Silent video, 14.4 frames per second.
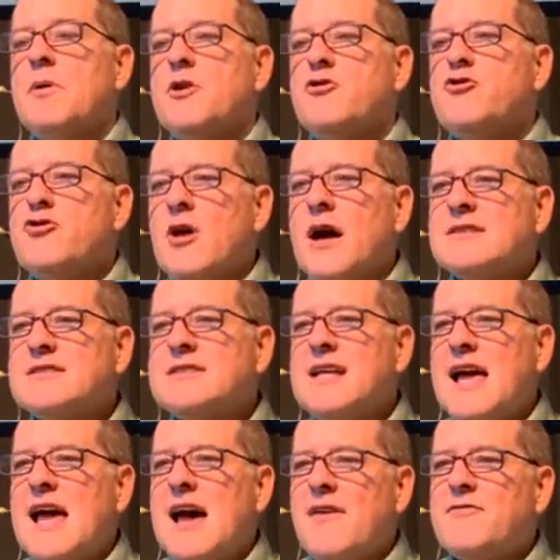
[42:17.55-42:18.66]
But
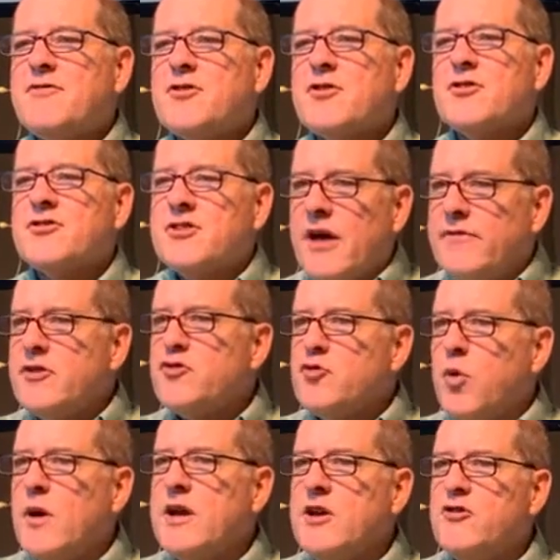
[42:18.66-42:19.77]
just after
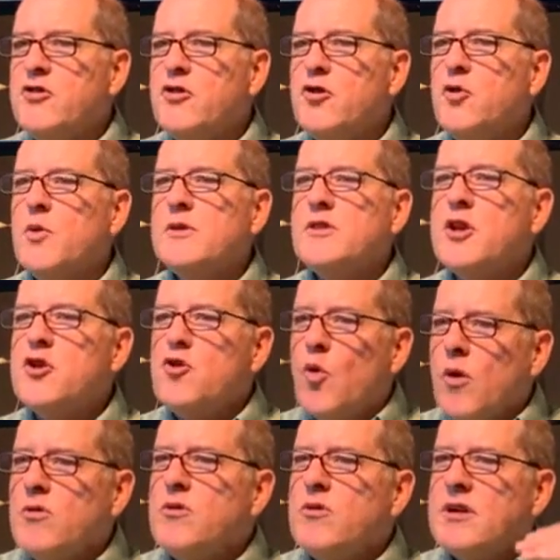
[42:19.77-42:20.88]
722, when the
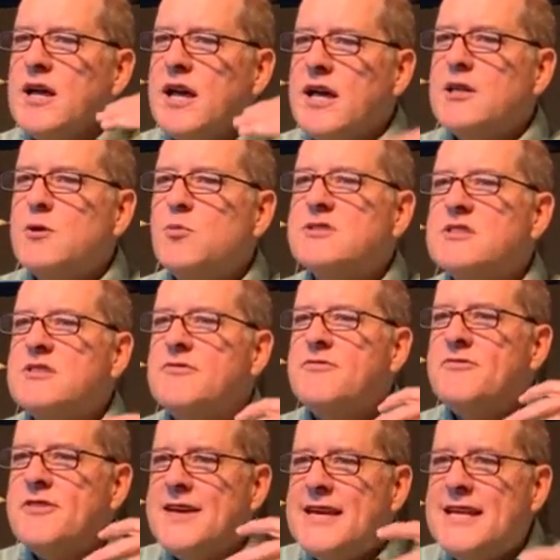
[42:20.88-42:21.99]
northern kingdom was
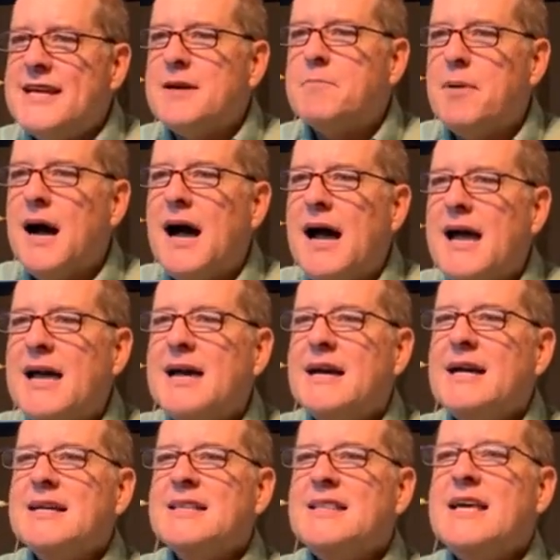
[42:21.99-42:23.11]
defeated by
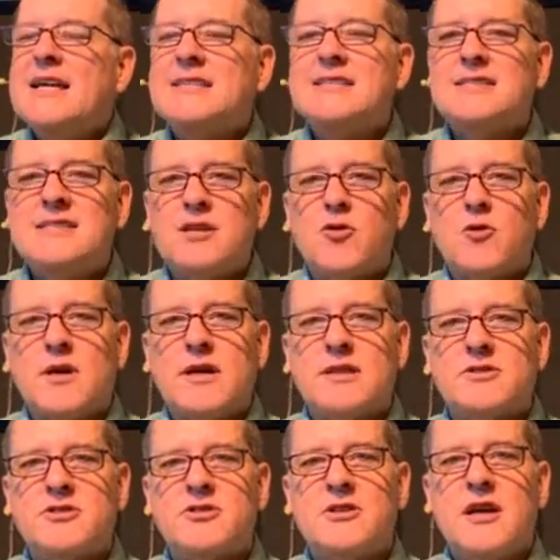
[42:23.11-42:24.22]
the
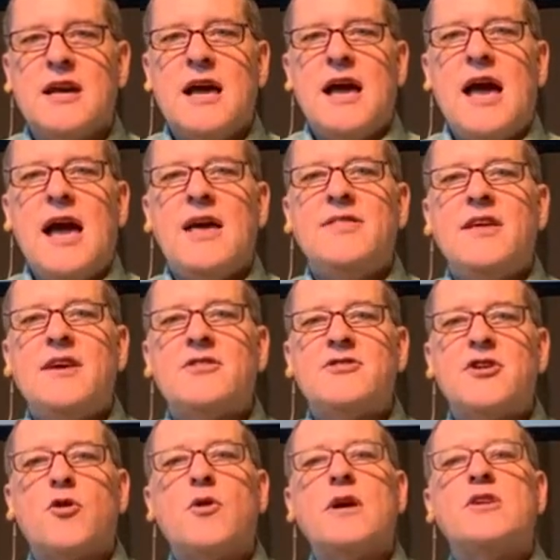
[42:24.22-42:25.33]
Assyrians, and the
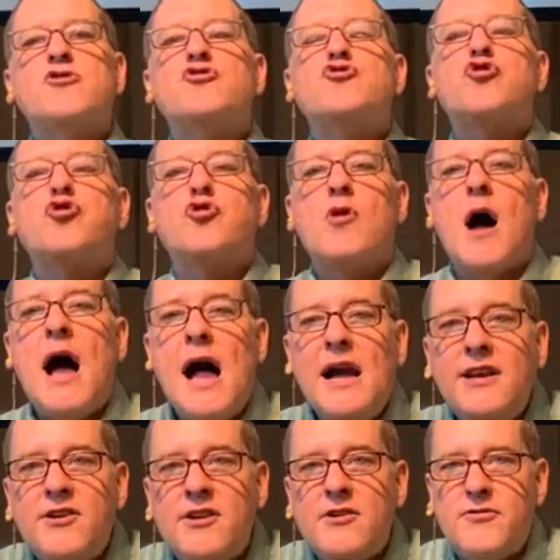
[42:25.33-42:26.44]
Assyrians
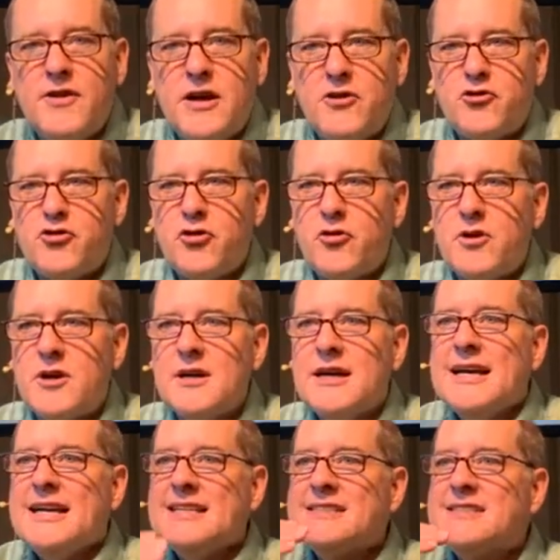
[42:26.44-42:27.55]
tried to defeat Judah
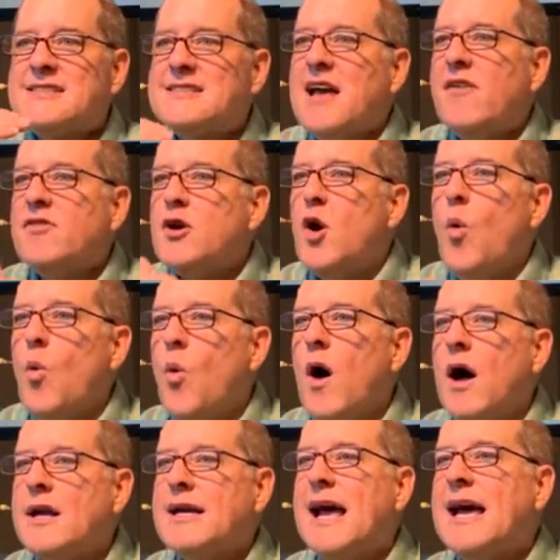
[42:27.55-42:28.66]
in
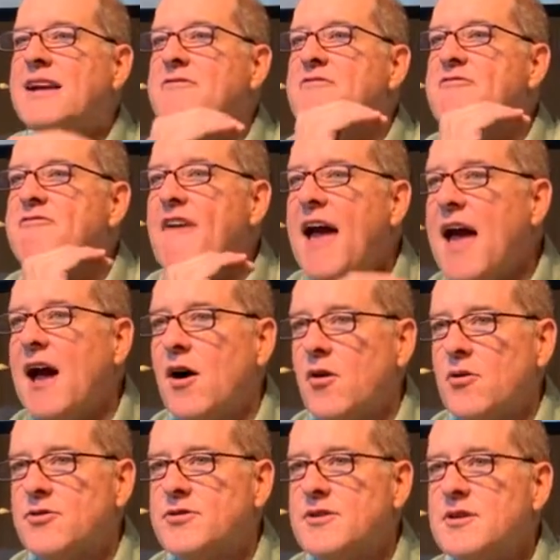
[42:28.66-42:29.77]
701 and
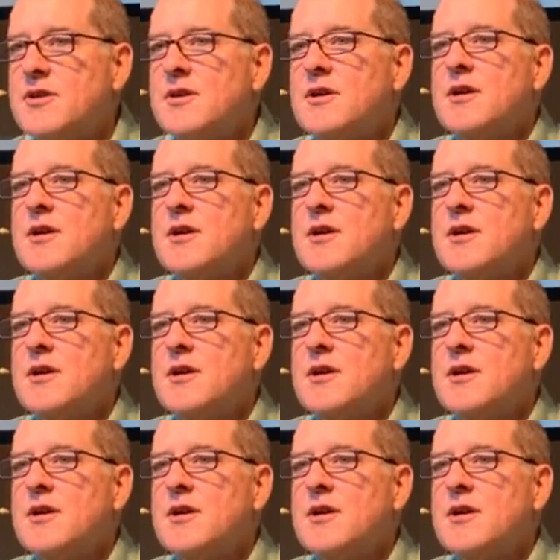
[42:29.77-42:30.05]
failed.